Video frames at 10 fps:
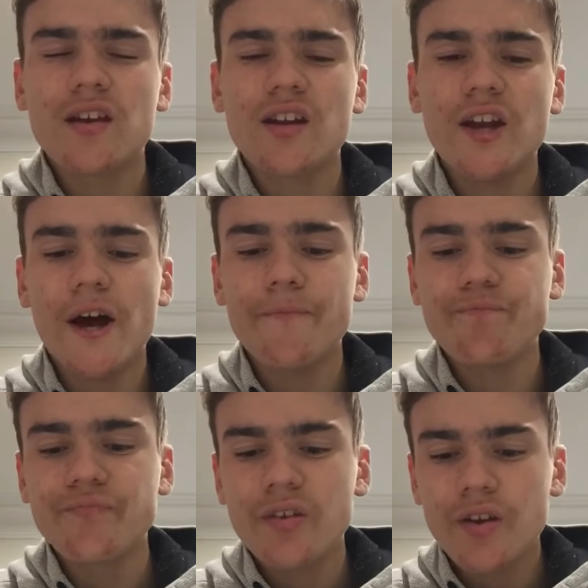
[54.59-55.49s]
And,
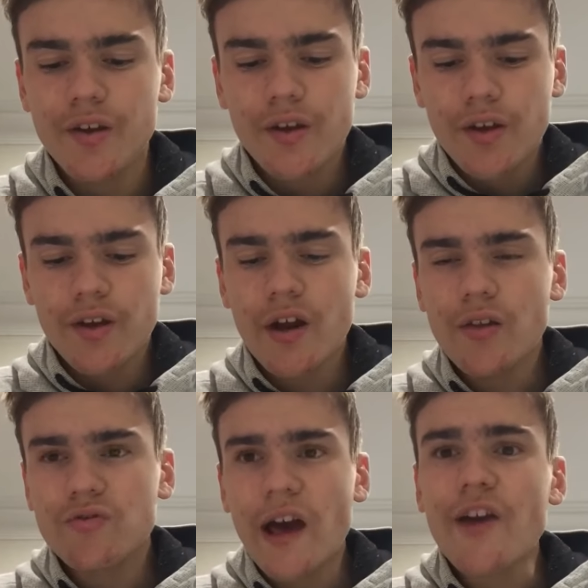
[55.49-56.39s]
you know,
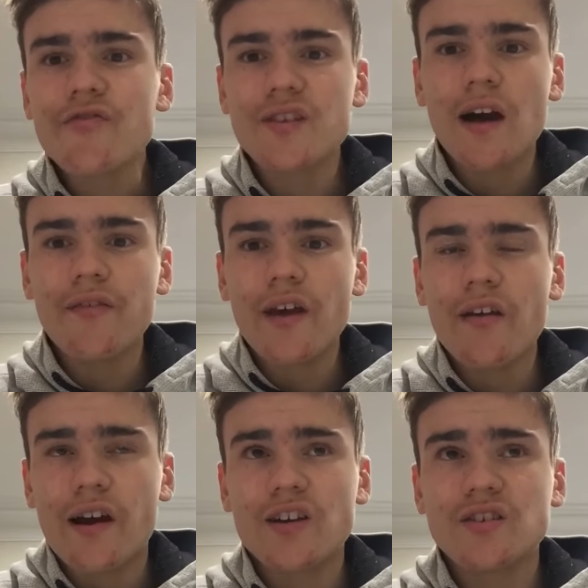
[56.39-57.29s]
he looked dangerous out
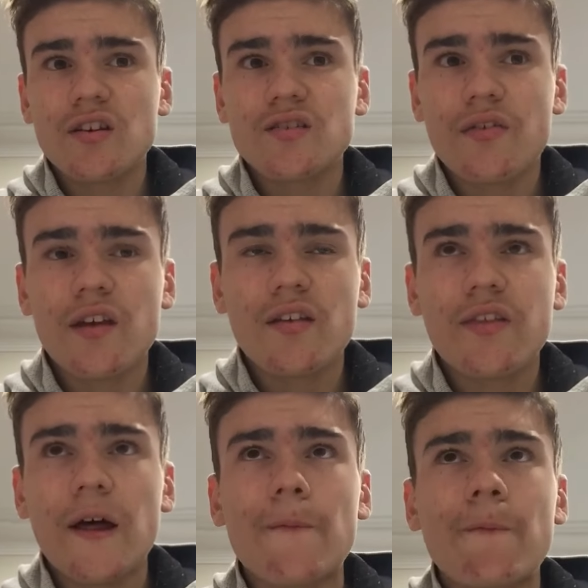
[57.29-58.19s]
there, actually, because I
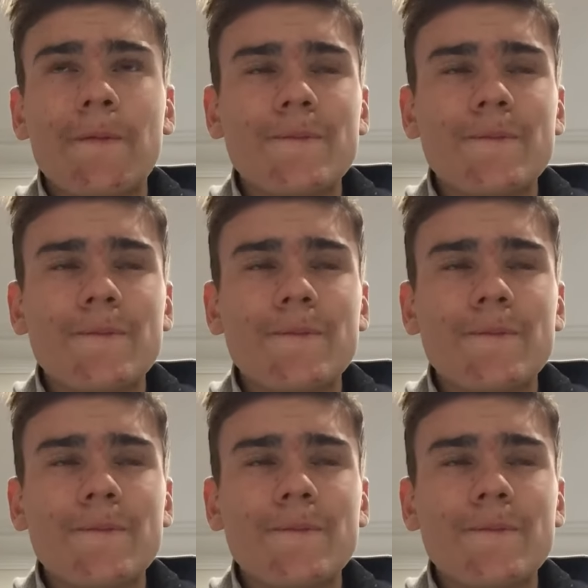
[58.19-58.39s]
think that